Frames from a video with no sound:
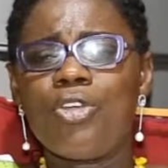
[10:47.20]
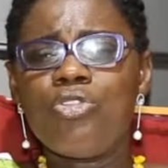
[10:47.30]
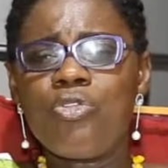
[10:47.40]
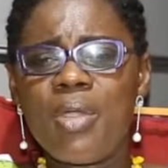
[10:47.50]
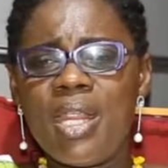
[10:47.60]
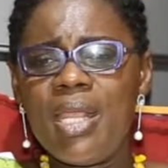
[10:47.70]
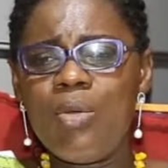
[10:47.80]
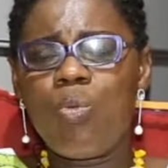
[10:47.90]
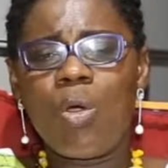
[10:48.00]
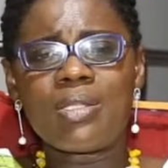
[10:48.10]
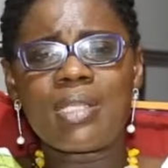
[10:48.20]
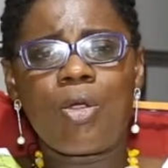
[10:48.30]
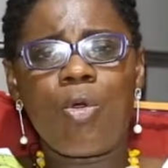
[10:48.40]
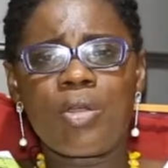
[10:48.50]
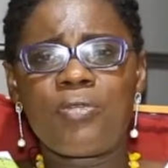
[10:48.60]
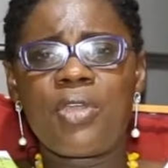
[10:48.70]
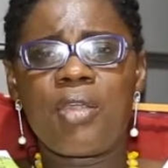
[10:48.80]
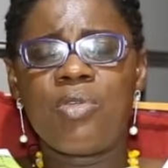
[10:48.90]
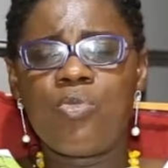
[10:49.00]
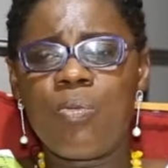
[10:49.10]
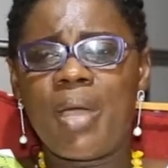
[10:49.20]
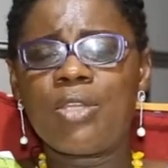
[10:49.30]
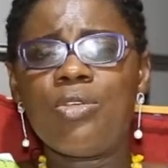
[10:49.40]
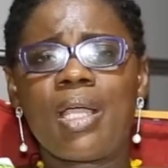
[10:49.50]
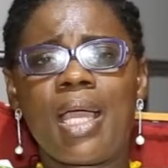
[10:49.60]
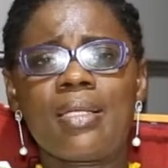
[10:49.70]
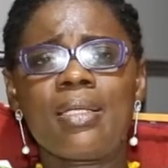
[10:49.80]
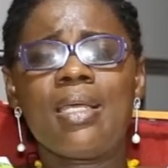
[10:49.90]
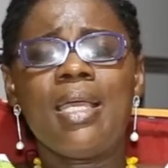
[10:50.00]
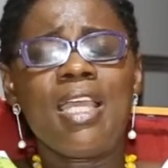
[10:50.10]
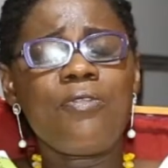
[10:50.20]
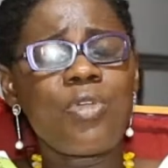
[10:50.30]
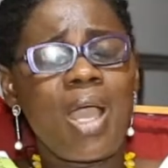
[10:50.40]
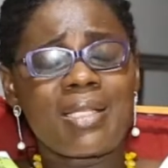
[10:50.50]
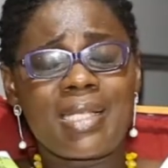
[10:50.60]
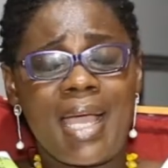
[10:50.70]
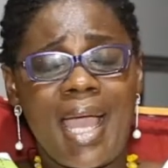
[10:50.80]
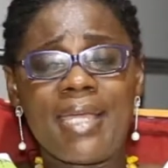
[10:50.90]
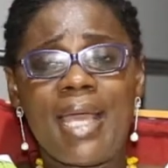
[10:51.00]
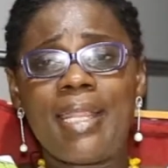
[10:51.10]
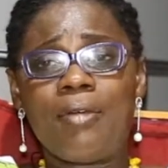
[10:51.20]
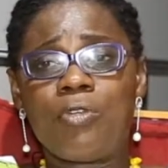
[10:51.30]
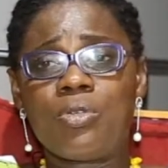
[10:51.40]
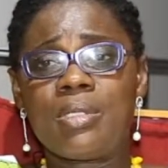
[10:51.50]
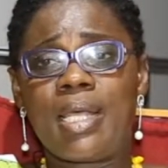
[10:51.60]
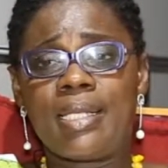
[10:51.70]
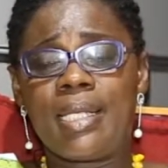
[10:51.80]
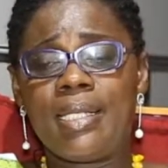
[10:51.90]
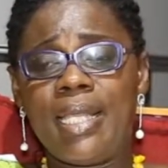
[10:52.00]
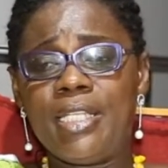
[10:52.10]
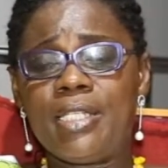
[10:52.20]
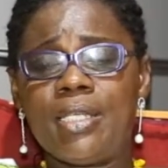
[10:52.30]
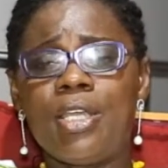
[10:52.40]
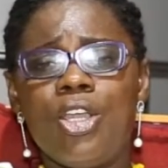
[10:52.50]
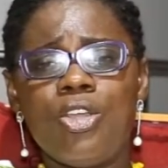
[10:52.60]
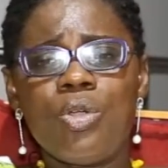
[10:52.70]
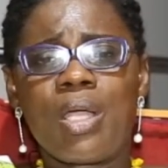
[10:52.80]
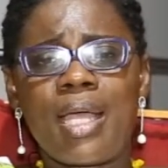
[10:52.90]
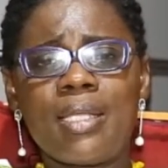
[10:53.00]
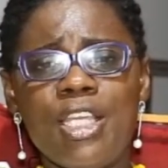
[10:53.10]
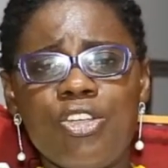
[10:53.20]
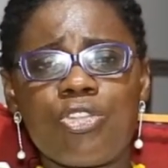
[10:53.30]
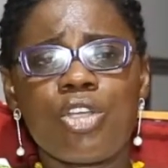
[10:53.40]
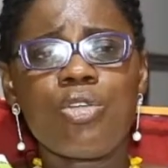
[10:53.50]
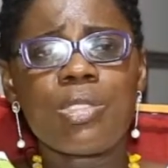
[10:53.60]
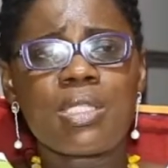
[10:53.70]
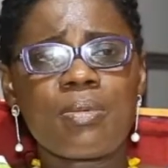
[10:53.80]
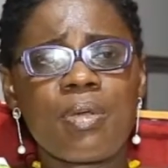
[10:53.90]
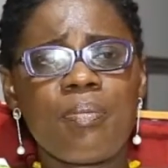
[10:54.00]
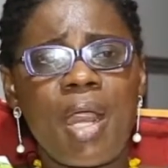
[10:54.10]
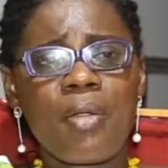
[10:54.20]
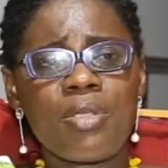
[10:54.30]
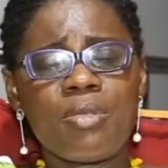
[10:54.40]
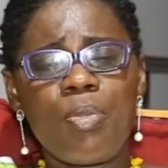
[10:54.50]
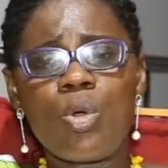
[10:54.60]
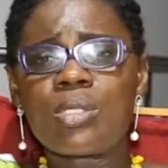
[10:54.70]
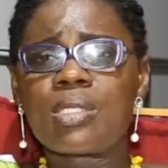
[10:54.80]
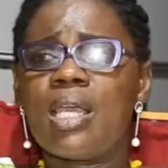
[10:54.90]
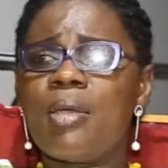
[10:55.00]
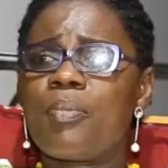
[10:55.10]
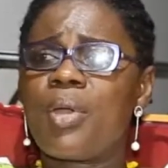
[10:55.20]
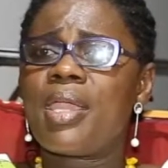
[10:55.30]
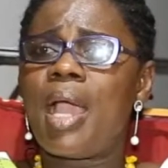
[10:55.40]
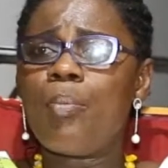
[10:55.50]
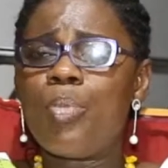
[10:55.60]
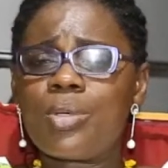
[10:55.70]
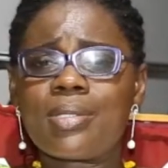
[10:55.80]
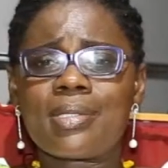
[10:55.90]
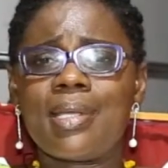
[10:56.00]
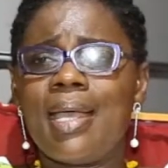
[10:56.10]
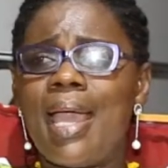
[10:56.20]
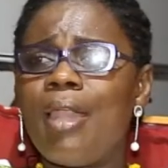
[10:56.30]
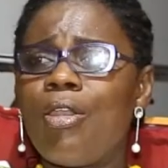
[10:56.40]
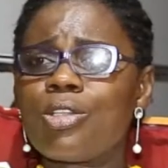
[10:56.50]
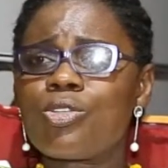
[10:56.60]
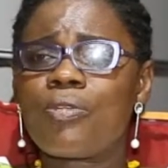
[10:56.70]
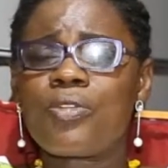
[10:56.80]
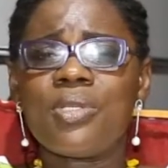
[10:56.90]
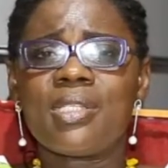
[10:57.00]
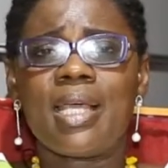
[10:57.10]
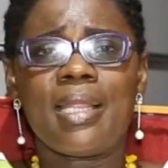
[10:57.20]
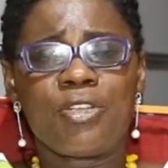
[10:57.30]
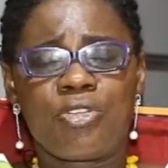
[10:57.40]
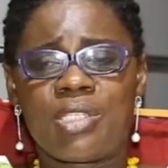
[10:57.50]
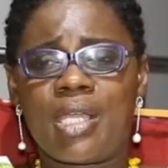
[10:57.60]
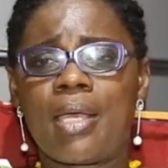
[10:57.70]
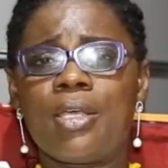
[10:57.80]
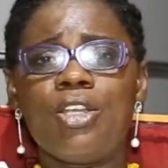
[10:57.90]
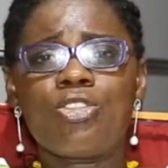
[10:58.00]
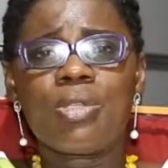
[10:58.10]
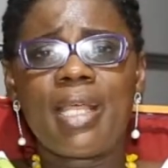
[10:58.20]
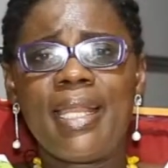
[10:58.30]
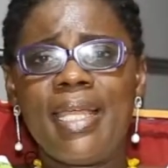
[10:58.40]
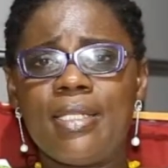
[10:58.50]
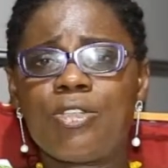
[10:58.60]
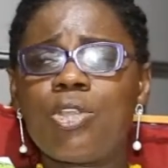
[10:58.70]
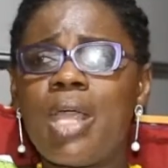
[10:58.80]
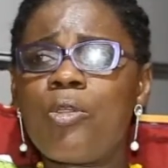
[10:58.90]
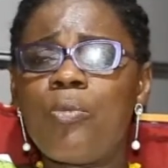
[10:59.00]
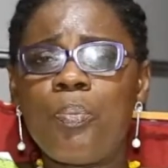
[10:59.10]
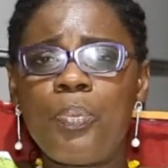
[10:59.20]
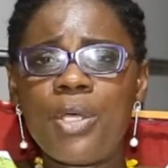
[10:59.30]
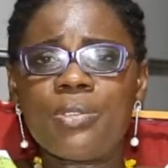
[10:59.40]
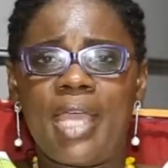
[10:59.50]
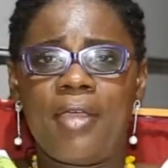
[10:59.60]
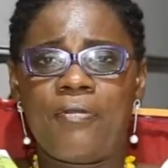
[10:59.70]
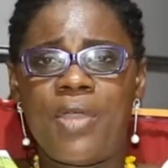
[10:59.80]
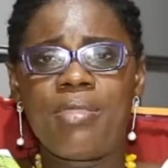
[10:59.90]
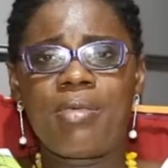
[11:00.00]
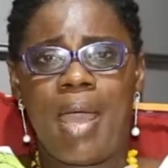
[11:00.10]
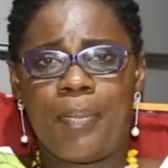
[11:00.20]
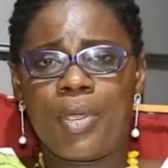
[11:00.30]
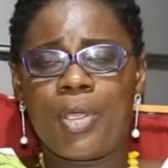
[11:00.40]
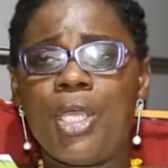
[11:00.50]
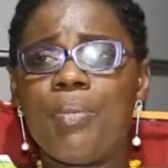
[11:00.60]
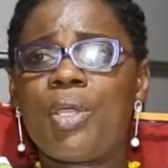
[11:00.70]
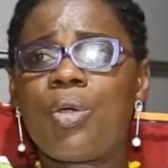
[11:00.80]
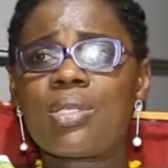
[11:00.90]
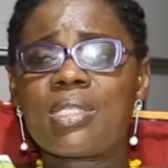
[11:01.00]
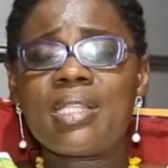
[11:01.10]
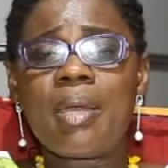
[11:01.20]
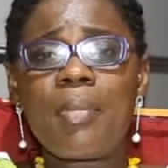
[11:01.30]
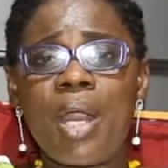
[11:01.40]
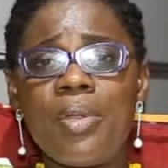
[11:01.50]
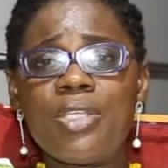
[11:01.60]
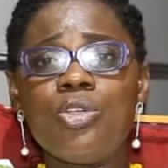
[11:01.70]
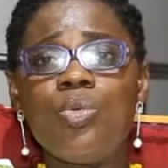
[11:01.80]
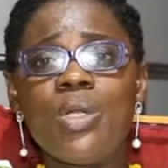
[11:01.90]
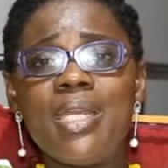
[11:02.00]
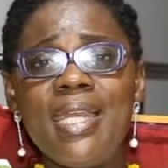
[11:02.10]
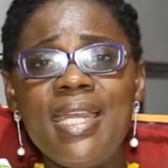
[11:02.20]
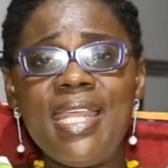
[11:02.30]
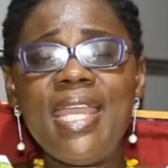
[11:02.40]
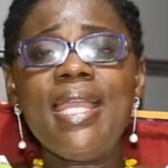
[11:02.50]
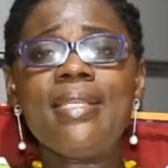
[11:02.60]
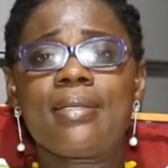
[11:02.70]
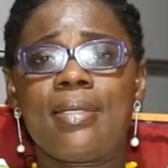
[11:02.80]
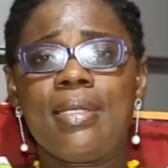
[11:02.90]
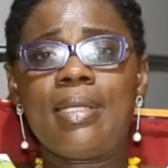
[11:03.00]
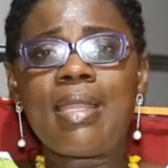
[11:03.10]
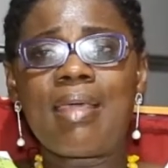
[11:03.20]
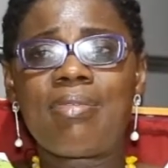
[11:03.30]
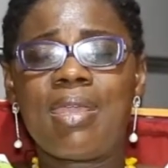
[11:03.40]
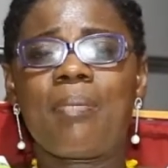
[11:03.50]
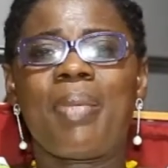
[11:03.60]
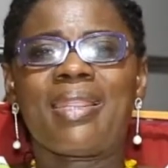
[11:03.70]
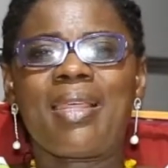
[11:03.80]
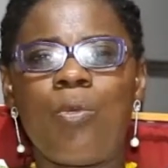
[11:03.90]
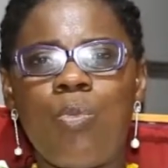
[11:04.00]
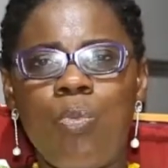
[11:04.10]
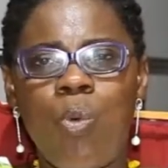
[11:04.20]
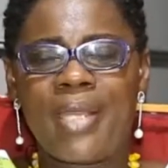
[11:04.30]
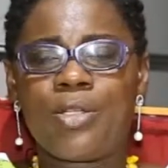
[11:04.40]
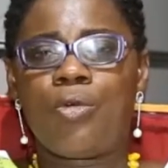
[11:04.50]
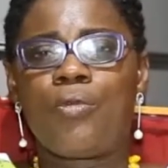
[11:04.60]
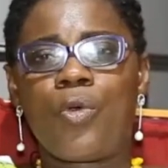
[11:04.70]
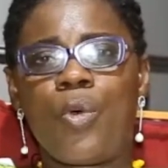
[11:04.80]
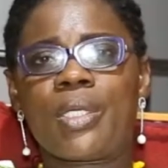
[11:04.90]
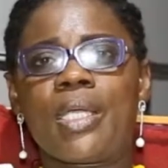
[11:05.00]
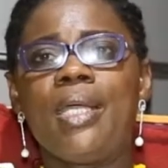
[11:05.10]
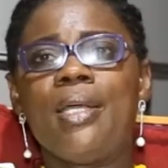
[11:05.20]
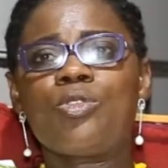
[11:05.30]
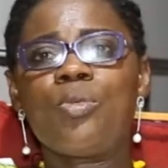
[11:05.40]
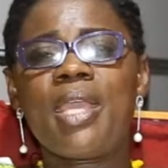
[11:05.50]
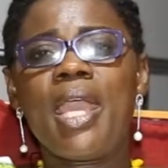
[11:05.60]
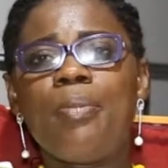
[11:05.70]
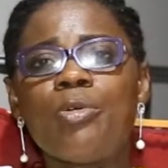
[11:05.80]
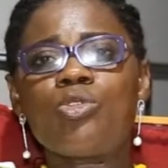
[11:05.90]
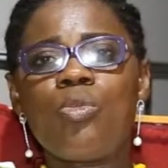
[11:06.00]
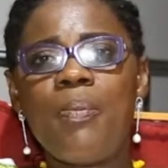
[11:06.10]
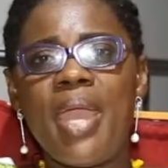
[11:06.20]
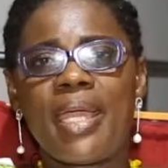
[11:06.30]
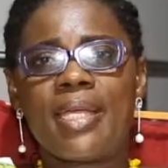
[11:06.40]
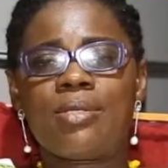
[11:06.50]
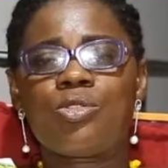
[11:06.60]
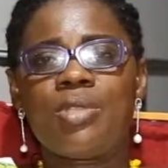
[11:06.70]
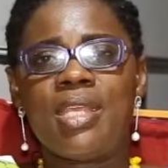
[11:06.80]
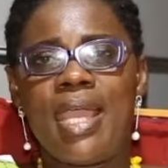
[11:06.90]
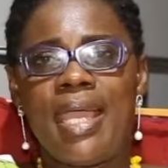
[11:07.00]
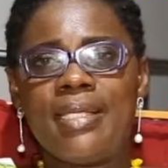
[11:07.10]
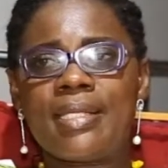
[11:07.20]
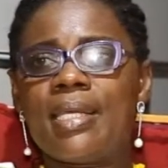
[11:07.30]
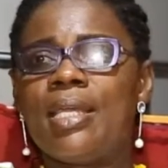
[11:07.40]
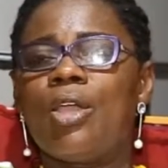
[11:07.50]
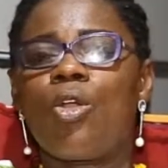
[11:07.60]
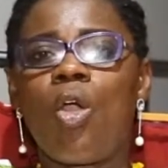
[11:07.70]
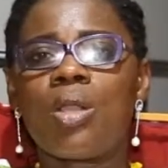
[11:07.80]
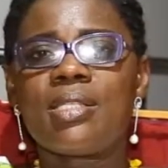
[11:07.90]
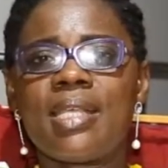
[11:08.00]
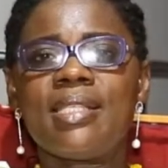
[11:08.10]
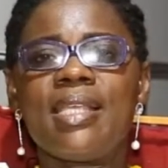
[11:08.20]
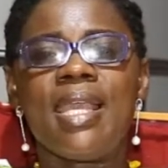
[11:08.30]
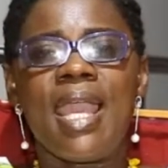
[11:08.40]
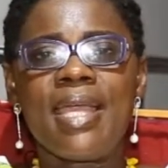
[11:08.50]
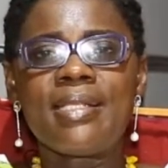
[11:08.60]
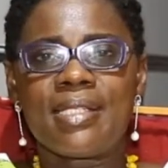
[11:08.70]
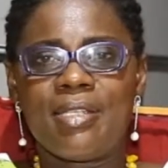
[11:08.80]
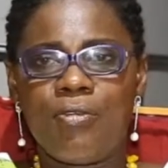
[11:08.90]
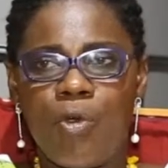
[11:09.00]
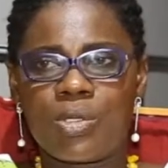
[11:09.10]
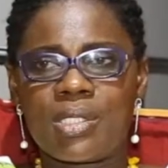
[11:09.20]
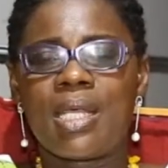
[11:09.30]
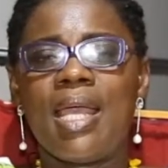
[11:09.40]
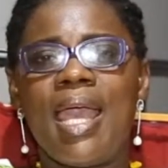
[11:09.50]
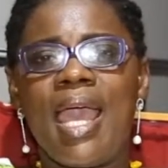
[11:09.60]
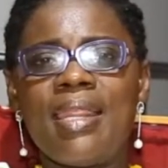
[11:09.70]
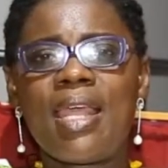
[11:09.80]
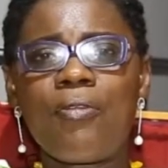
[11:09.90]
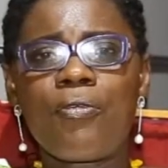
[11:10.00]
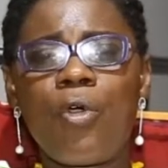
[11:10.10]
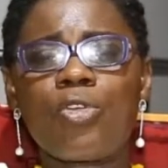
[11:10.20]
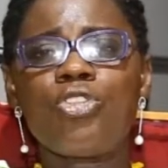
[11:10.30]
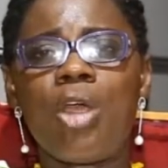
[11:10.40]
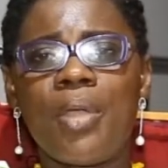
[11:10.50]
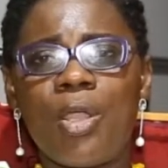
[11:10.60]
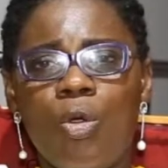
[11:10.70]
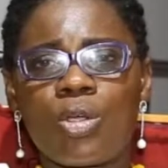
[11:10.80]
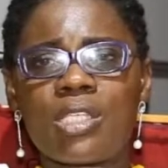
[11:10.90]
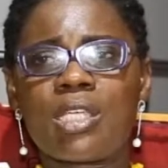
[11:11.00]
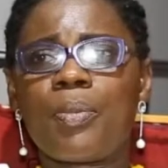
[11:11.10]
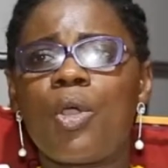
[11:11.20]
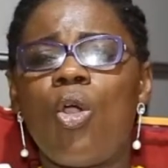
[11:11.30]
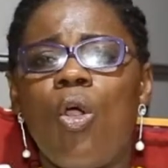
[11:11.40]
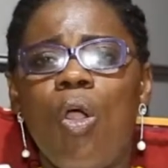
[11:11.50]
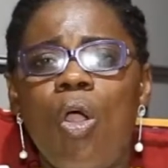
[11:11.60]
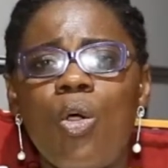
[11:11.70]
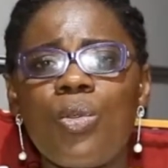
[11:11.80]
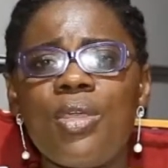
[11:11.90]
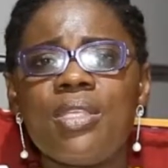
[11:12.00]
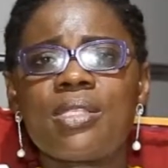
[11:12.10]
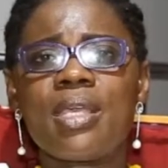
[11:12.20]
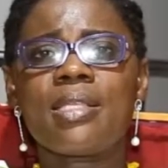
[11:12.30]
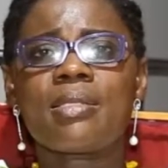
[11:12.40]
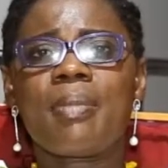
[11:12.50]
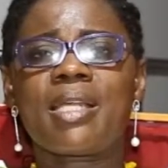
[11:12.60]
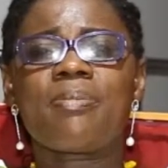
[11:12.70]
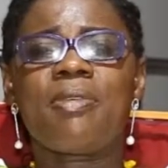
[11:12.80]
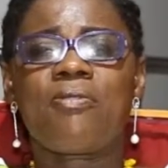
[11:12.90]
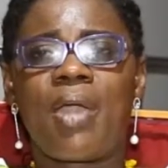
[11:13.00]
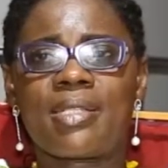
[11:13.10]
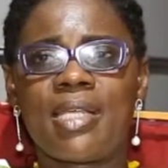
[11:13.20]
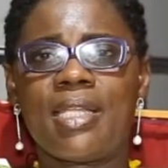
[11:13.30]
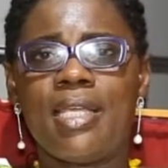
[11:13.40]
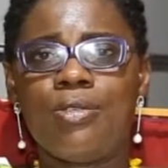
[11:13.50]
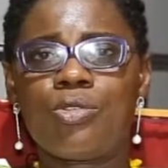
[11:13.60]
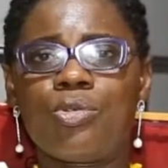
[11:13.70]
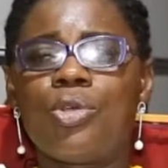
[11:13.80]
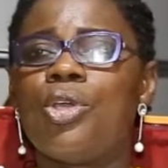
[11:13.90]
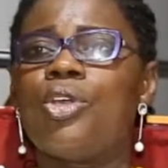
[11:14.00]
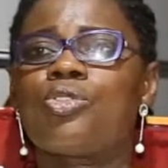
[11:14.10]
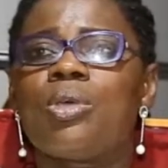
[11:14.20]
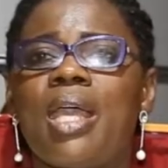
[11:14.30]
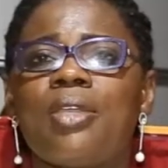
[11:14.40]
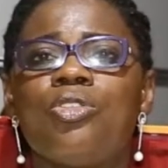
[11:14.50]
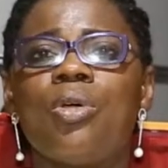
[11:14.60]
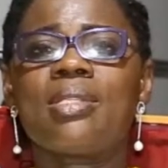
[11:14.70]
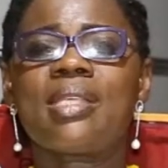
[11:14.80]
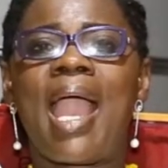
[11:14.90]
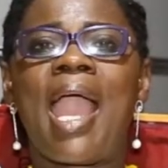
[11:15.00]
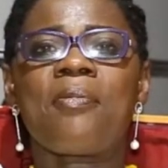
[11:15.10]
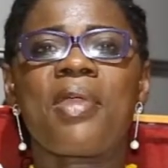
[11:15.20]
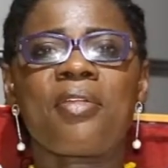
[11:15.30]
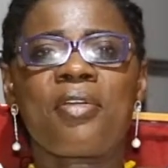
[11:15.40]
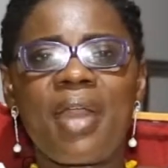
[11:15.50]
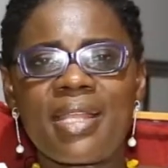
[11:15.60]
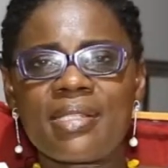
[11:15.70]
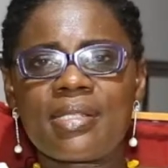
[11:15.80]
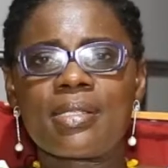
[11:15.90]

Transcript: you really want a God-fearing woman, you can, if you are at a higher level than the lady, you can introduce marriage books, prayer books, a lot of Christian literature to the lady, so that you build her faith up. Because in the marriage, you would need nothing but the word of God to be able to make it to the end. God says he hates divorce, and therefore during courtship, all these things must be factored into, so that you don't say, I regret